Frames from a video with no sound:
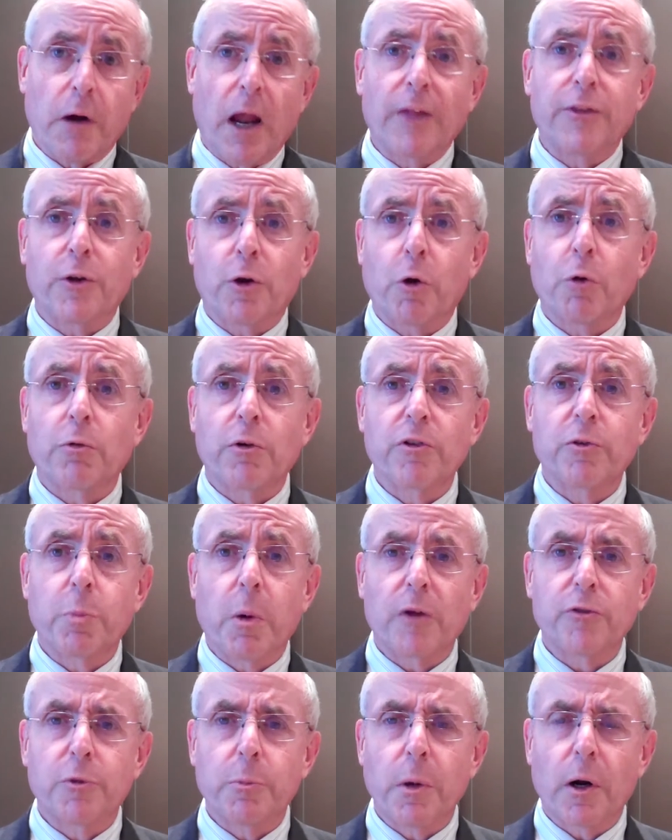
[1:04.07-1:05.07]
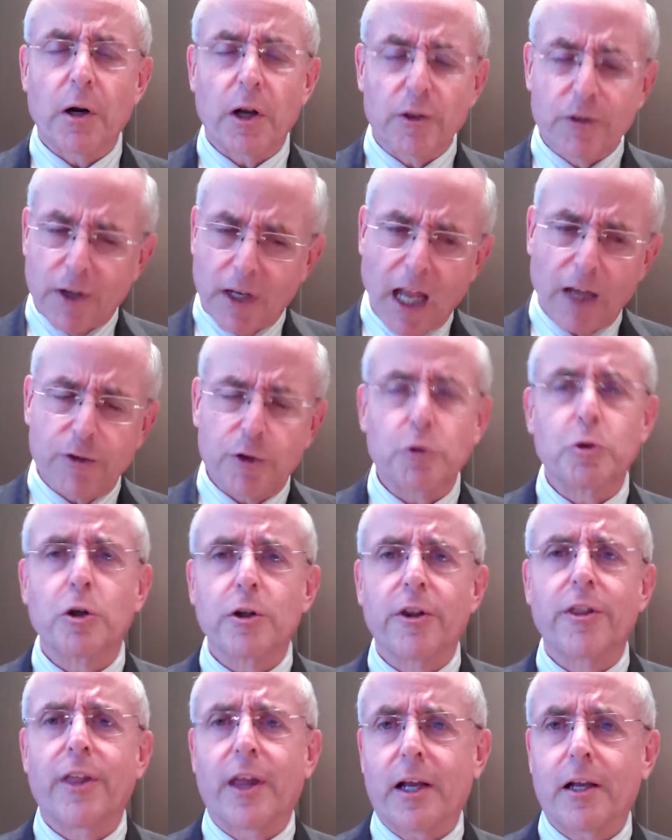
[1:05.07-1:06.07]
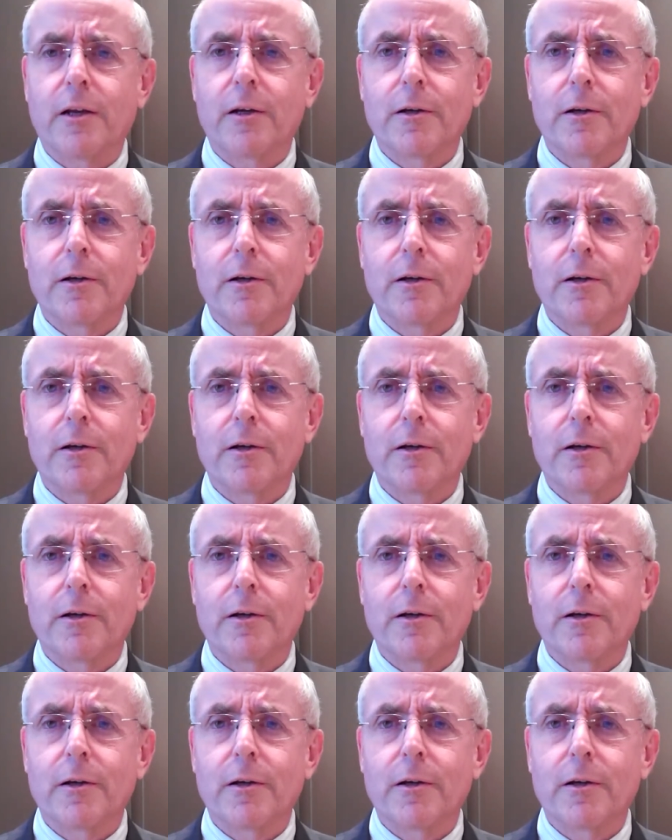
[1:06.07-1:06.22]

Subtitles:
their ethical responsibilities, and that's a good thing.